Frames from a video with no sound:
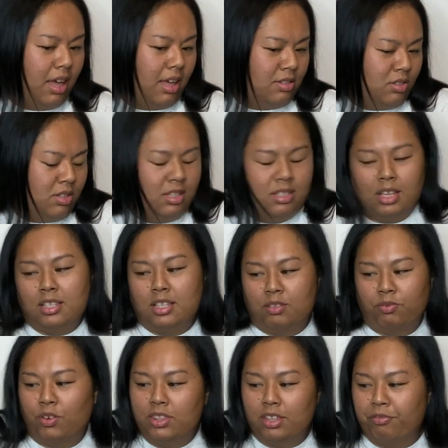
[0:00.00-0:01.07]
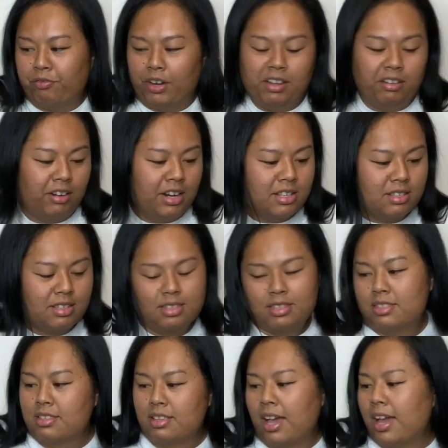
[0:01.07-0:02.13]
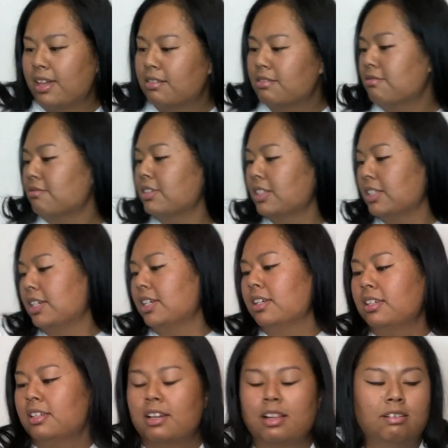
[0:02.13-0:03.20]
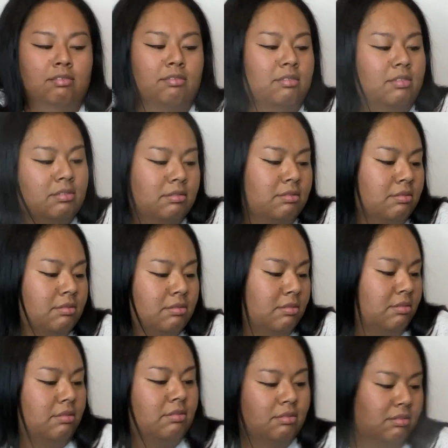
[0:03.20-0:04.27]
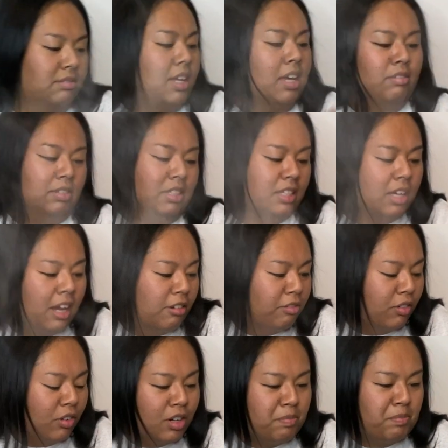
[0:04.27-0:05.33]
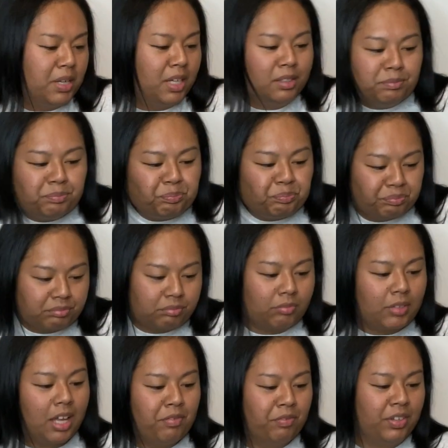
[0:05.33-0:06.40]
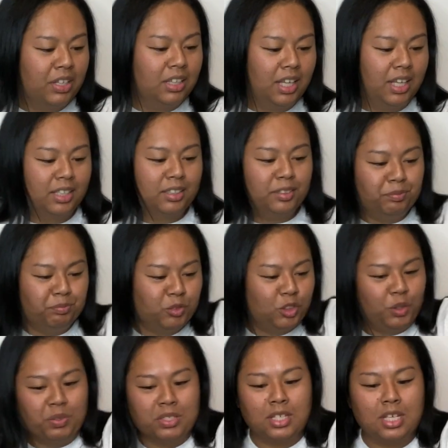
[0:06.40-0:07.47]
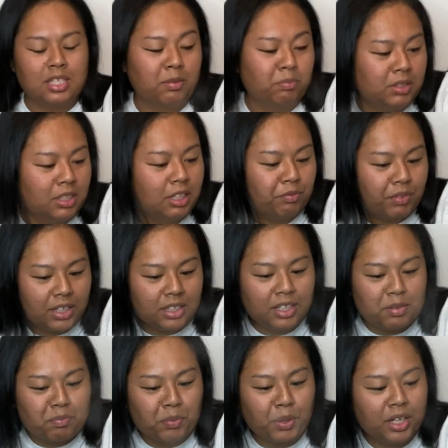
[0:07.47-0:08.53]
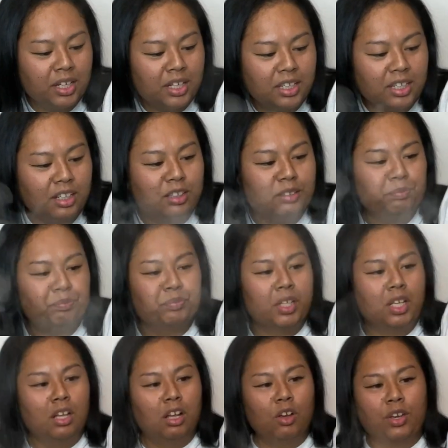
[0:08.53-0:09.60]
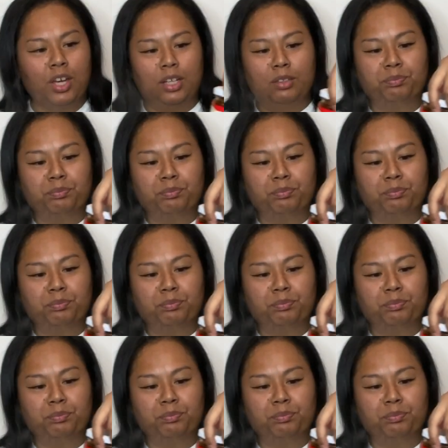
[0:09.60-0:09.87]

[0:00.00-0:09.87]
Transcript: She says it's for the fragrance. I don't really, I don't really care for it, but I feel like she would say something if I didn't put it in here. Okay.